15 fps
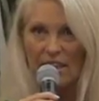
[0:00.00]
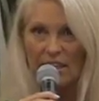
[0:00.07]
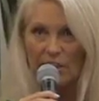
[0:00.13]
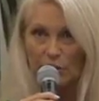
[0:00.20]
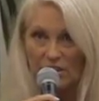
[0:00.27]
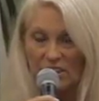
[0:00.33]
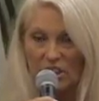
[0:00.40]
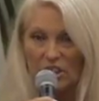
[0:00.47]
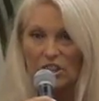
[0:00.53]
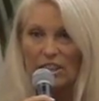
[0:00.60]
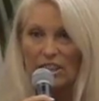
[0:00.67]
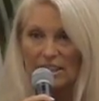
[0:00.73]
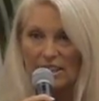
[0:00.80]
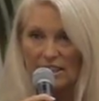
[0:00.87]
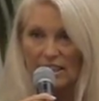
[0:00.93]
And you start
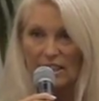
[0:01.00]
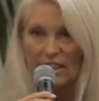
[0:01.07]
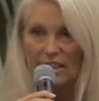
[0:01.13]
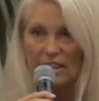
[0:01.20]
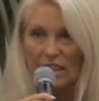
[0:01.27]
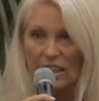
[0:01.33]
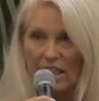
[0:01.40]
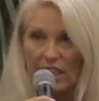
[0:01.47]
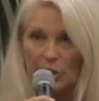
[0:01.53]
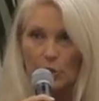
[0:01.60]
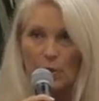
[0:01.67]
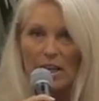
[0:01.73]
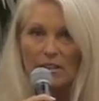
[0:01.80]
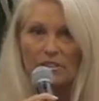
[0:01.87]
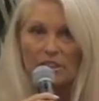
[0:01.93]
listening, and you
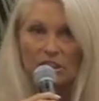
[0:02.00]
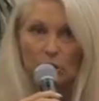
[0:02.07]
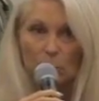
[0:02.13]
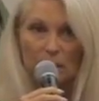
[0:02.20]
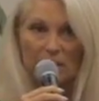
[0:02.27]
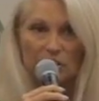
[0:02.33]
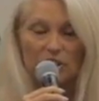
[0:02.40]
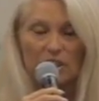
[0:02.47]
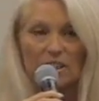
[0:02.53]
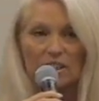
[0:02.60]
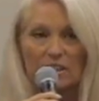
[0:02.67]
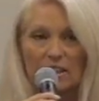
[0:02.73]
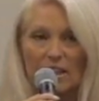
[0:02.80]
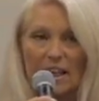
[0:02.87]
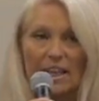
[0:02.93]
have
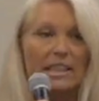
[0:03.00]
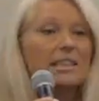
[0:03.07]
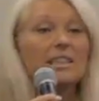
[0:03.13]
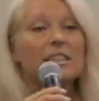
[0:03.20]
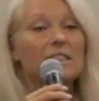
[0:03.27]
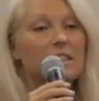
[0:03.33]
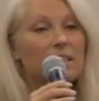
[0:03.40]
intuition and